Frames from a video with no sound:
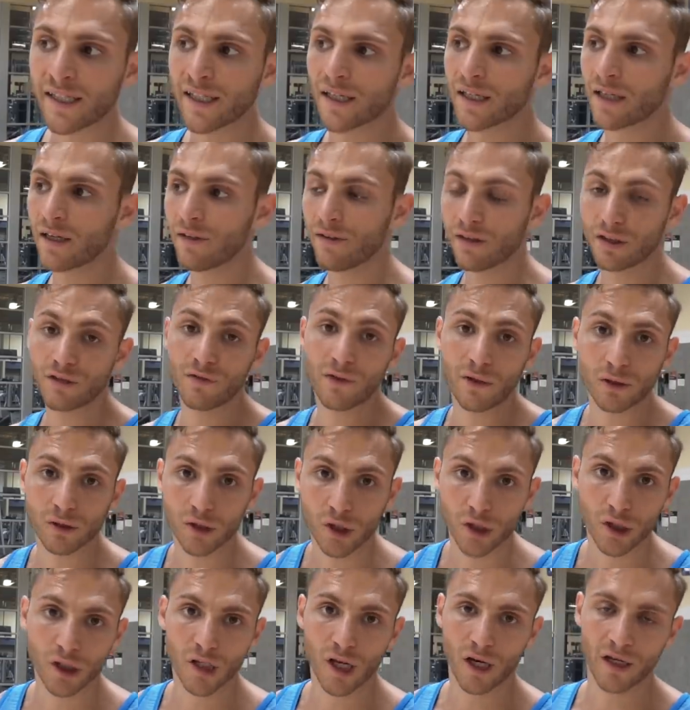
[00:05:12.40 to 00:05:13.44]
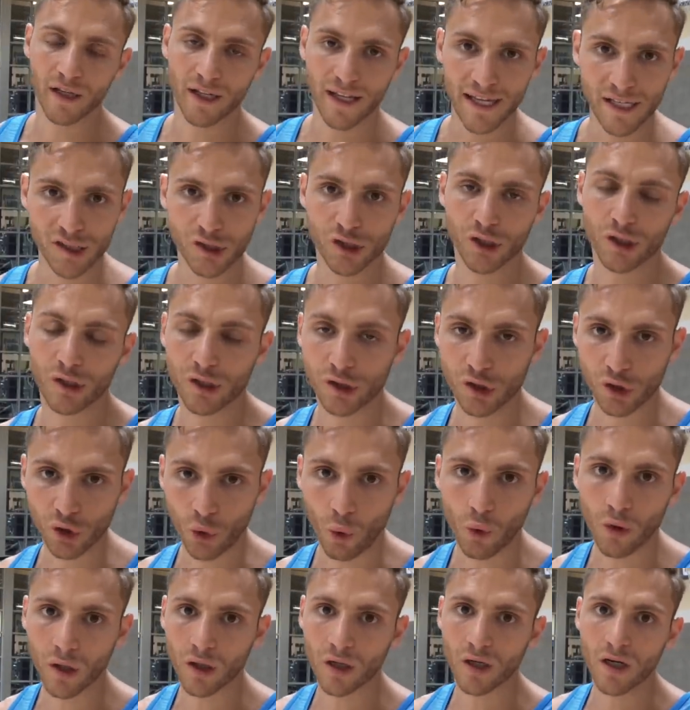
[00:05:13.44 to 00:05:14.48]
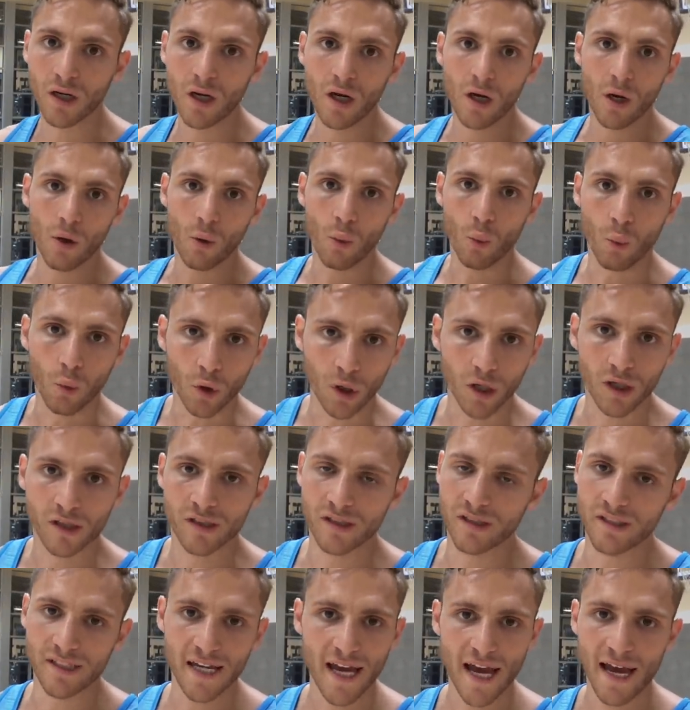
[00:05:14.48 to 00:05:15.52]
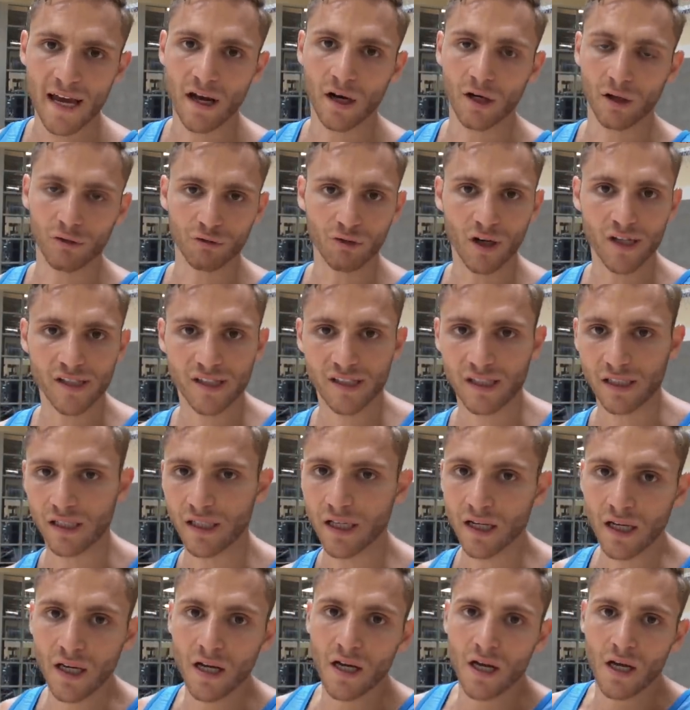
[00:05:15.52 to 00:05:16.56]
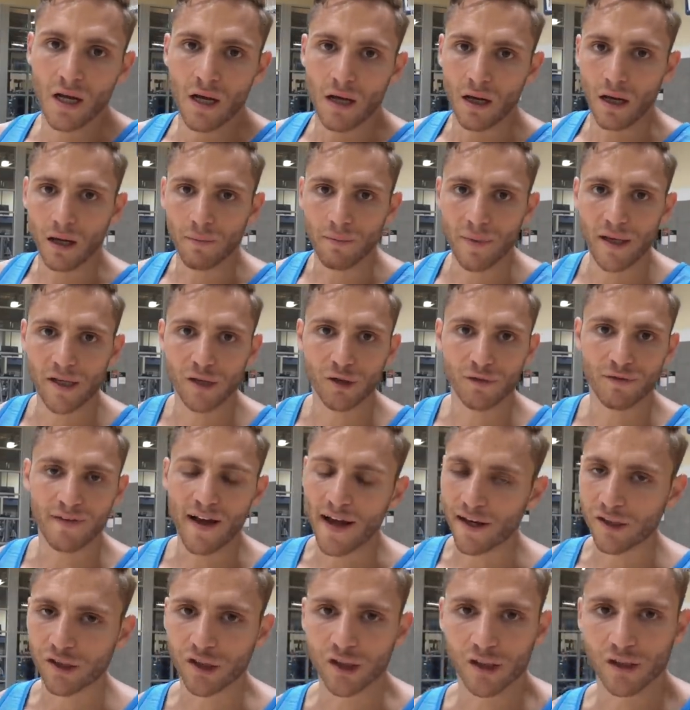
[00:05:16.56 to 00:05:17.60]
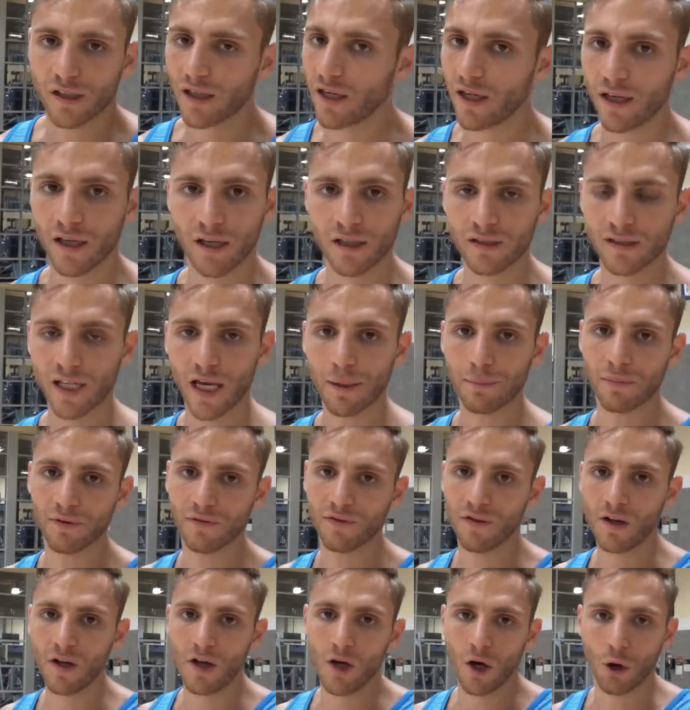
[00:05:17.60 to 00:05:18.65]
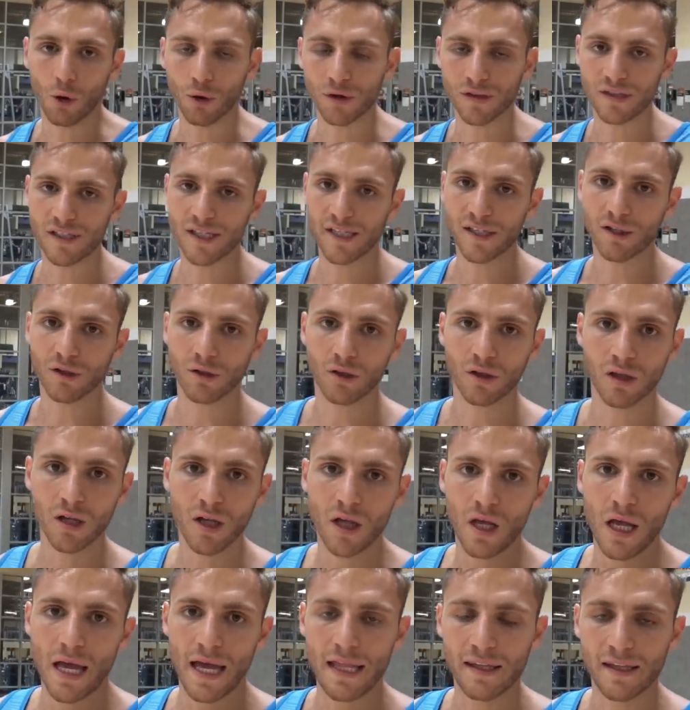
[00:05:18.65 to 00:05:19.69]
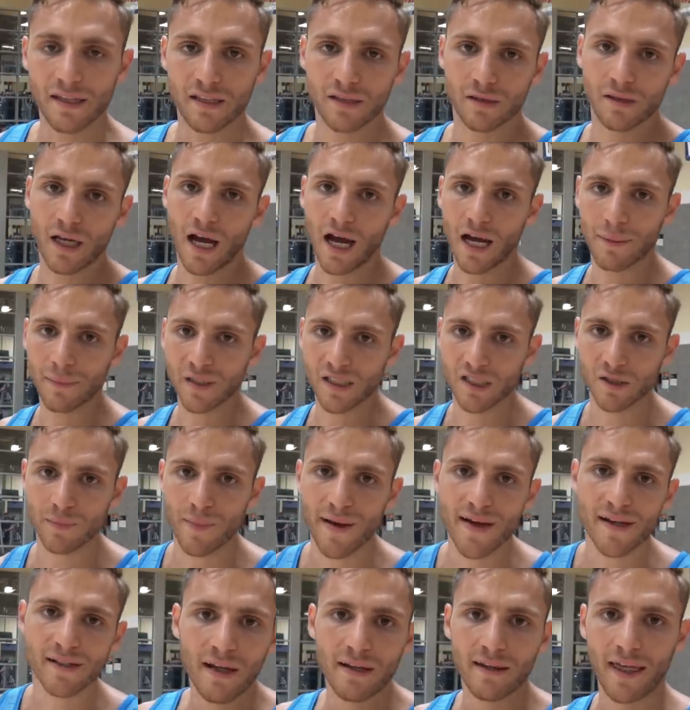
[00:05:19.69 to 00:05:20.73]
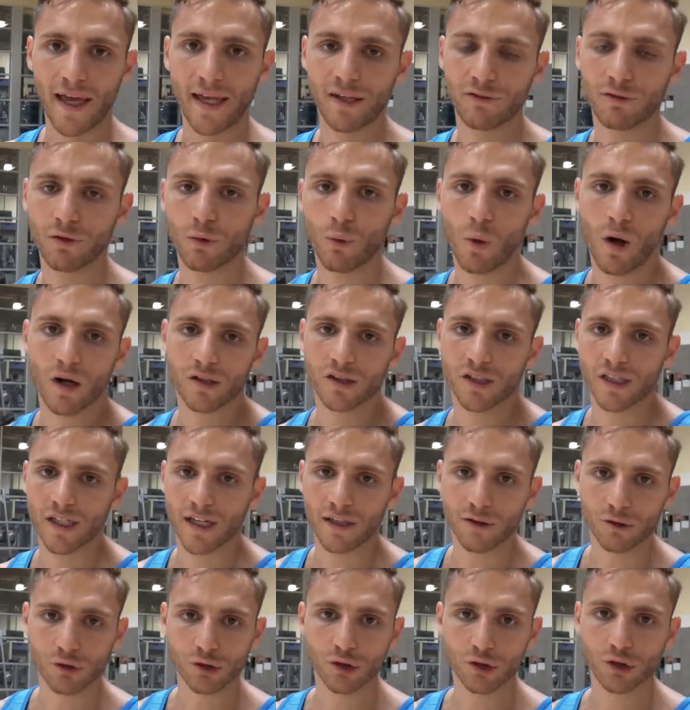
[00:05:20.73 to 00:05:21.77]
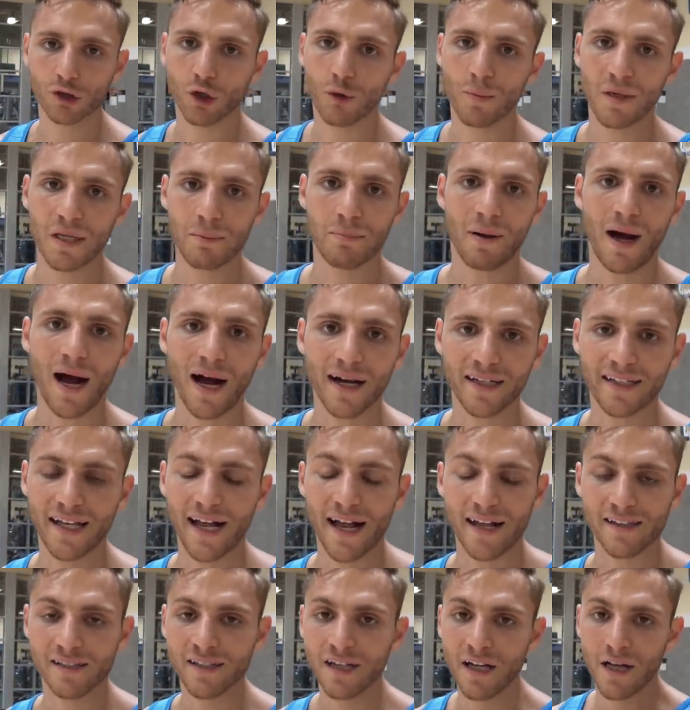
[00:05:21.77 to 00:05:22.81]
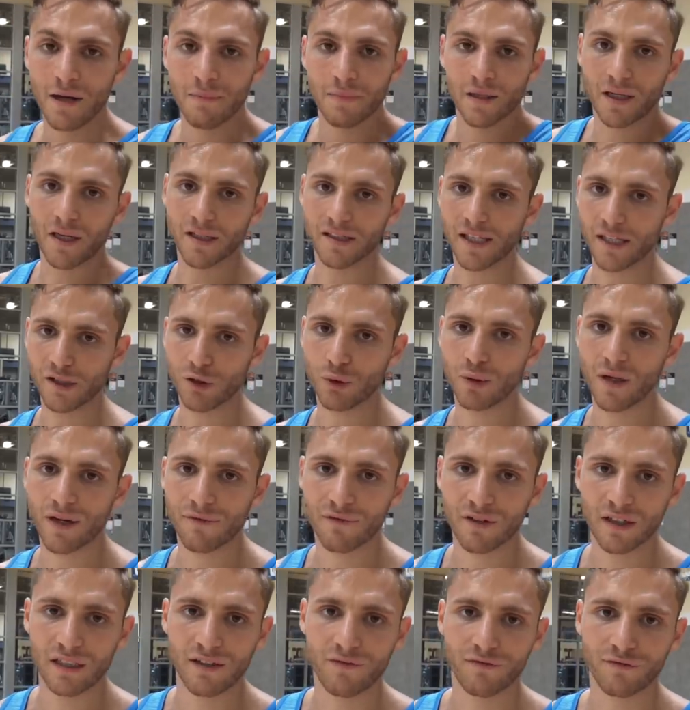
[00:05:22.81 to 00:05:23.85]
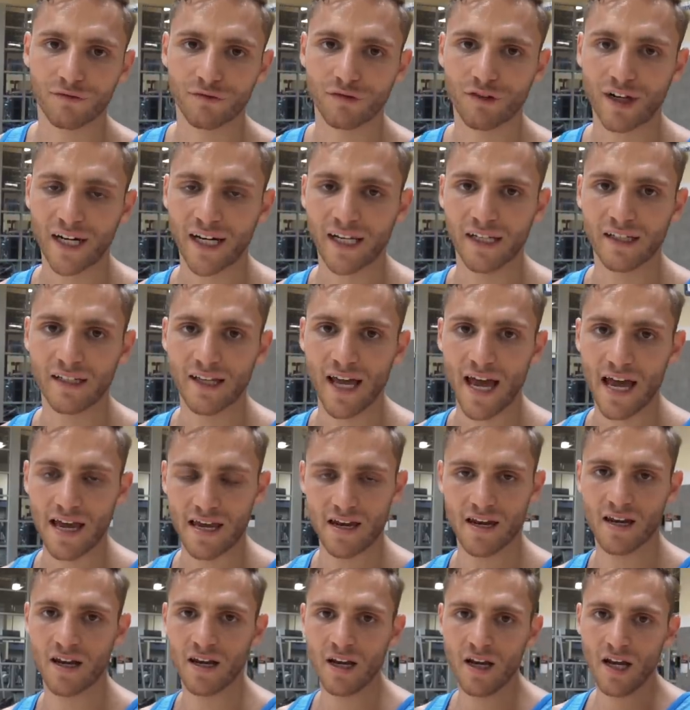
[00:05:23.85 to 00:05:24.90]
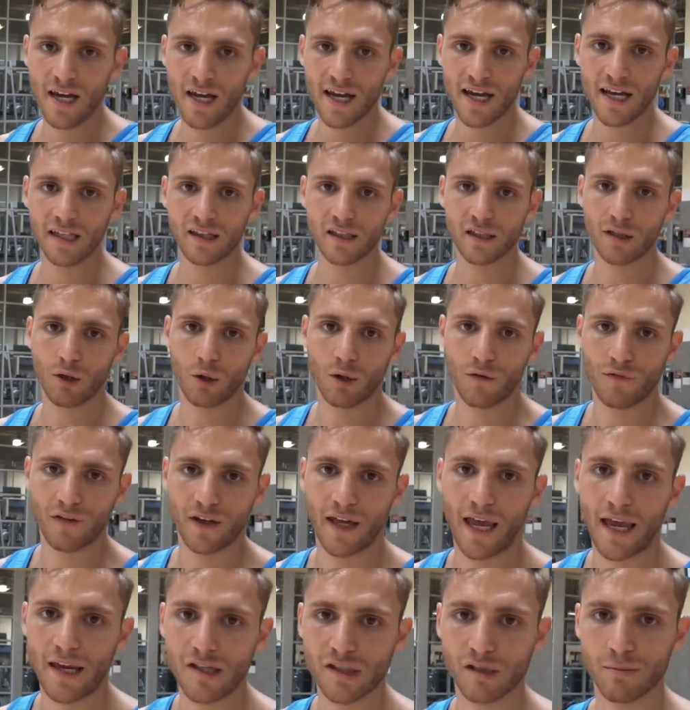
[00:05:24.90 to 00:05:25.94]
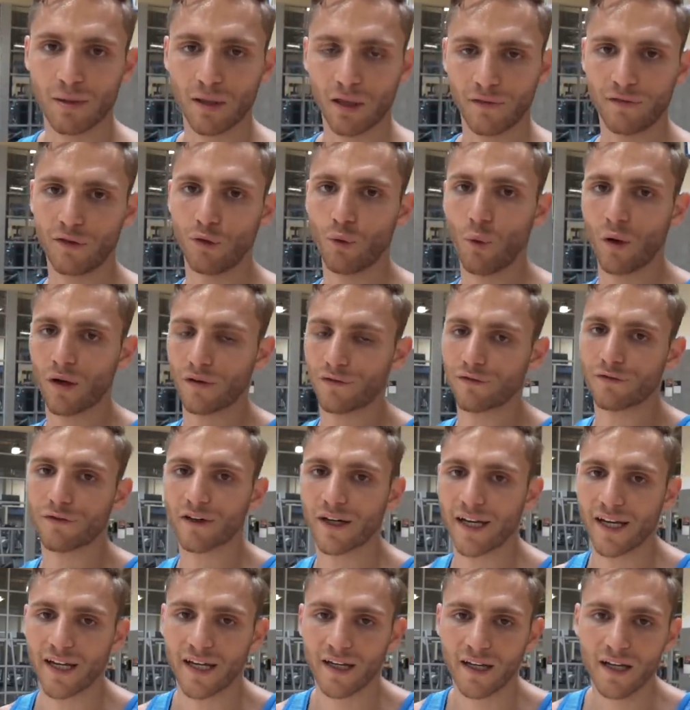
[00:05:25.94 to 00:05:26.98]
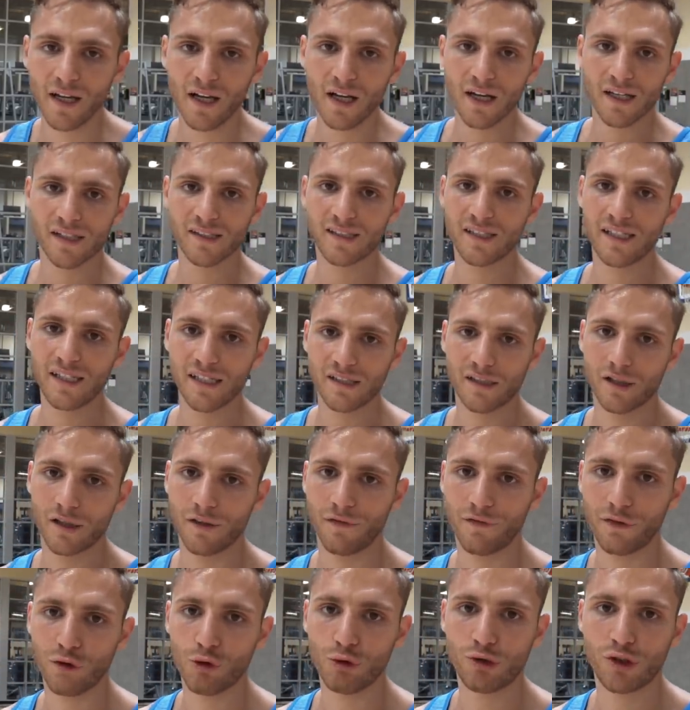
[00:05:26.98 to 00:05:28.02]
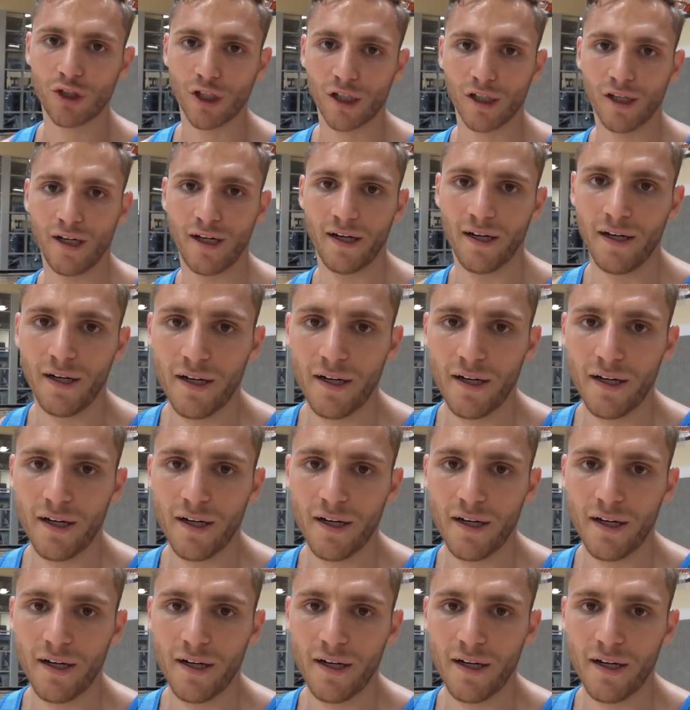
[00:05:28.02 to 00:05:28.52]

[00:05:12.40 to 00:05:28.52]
there. This feels good on an injured, sore, worked day on a rusty, manufactured type of ordeal in this time and space. Thanks for watching, and there's so many podcasts because I do it every freaking day. Hit the notification bell if you want to freaking see into the future.